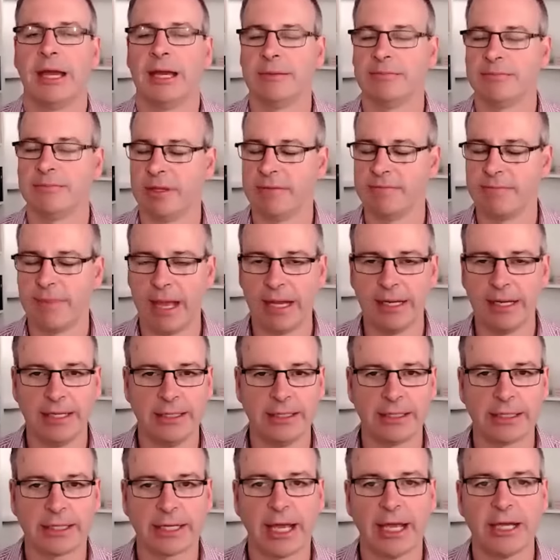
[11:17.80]
they've made
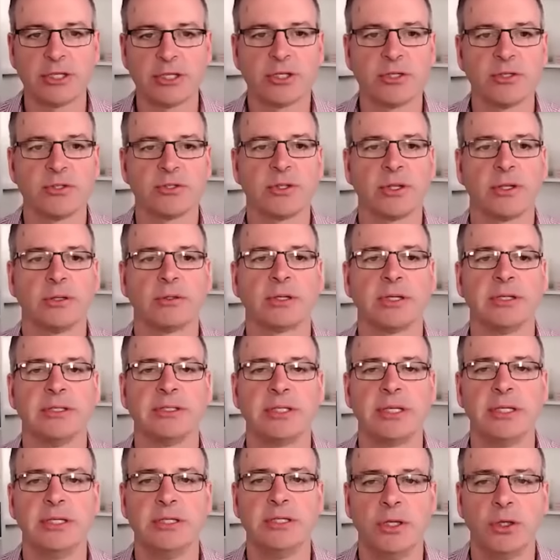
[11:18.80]
indications that they'll
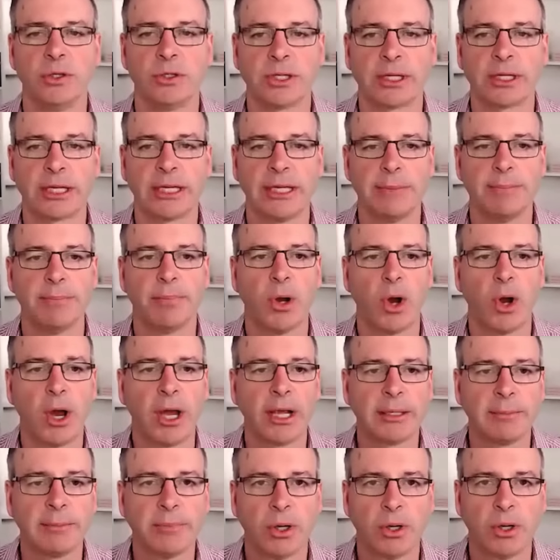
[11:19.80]
continue to keep
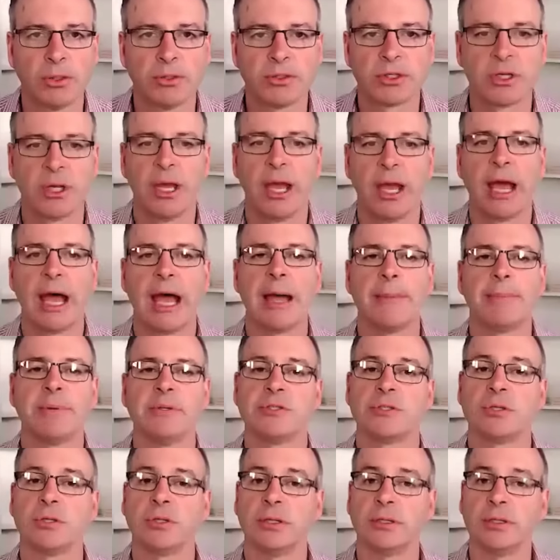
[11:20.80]
buying bonds up
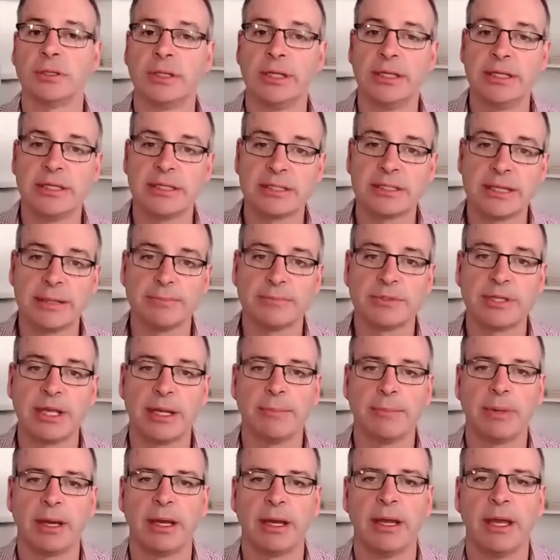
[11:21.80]
until at least
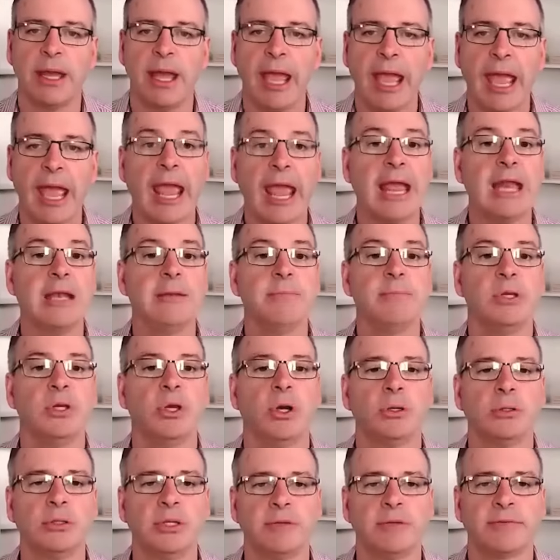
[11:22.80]
September and
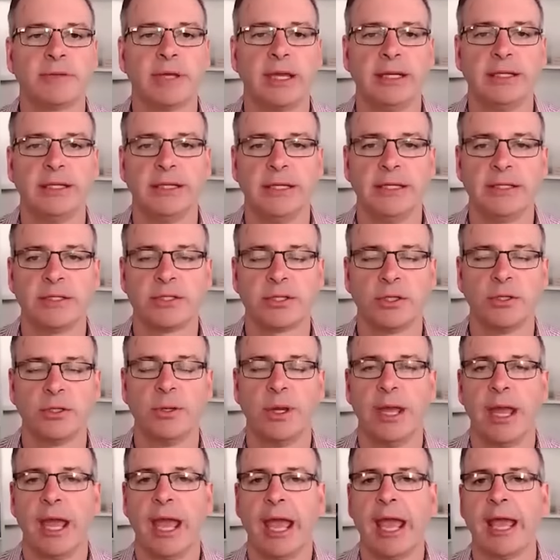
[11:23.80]
beyond if they need to,
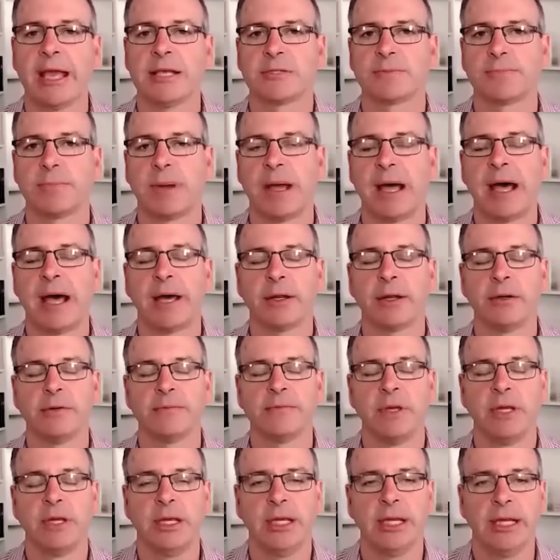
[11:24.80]
as part of
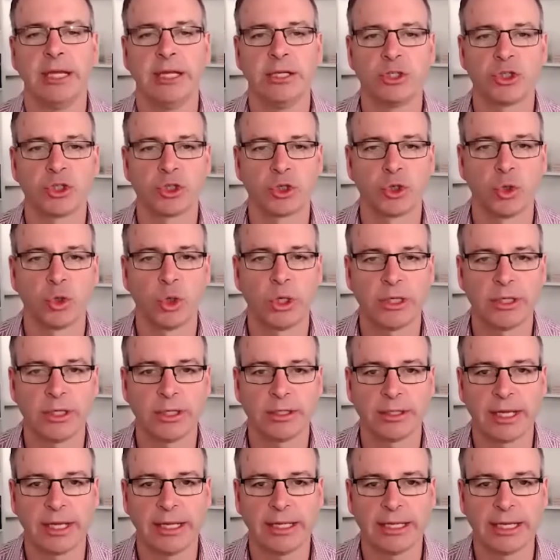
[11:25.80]
ensuring
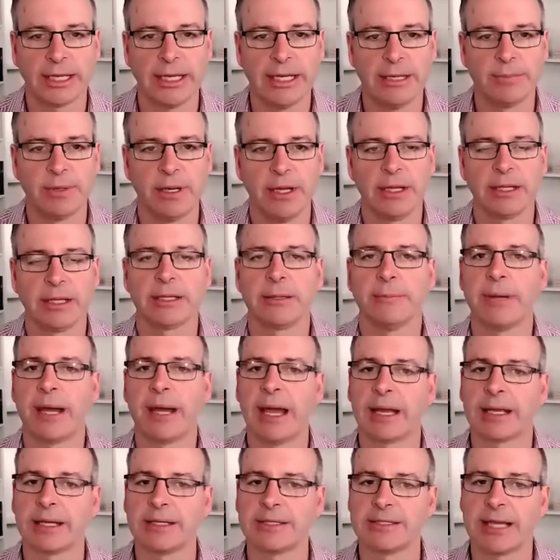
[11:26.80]
that they keep the
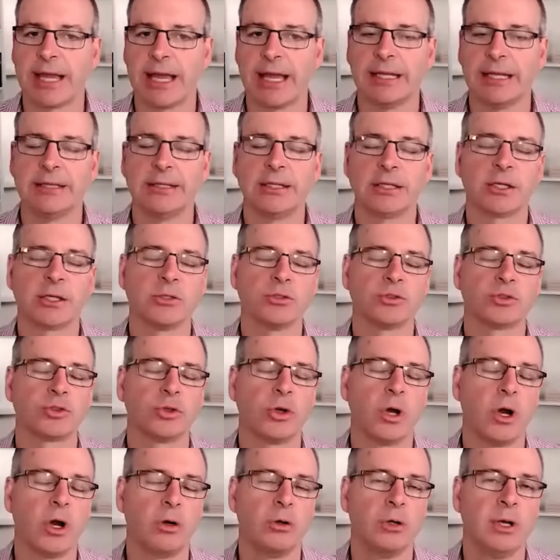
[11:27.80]
markets under
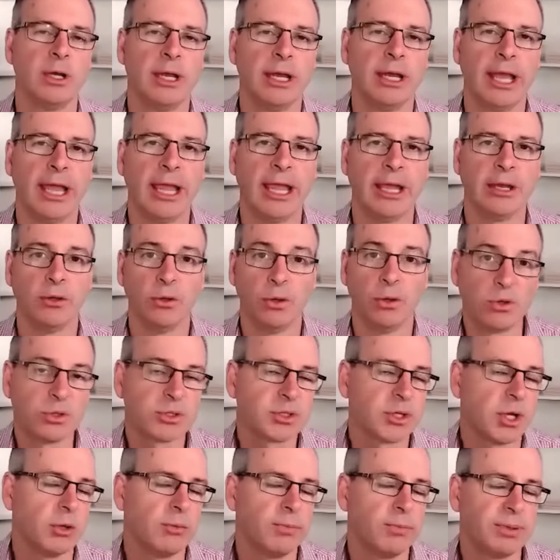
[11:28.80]
control and
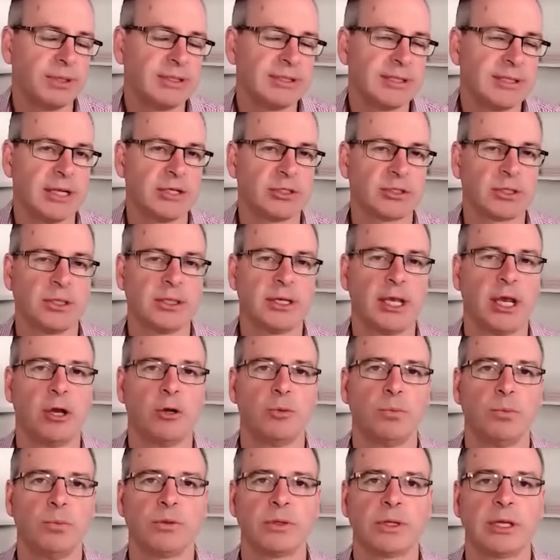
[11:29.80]
also potentially
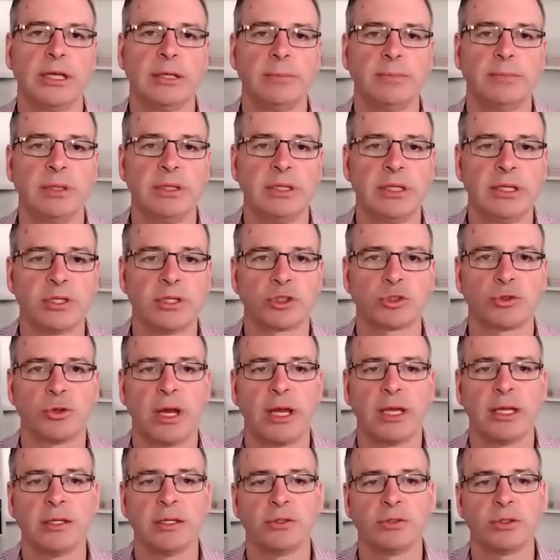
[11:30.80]
help with keeping the
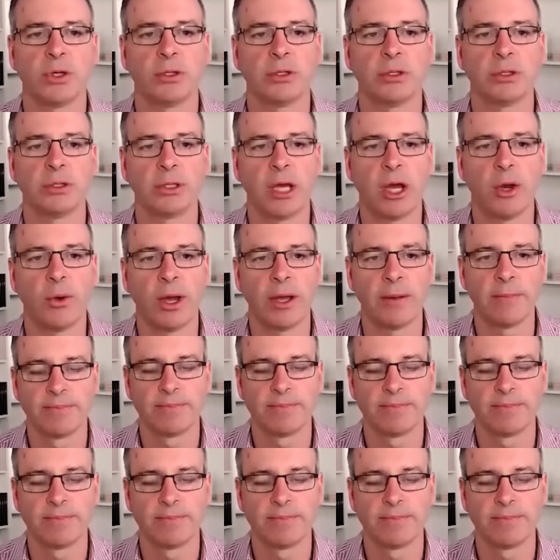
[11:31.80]
Australian dollar lower.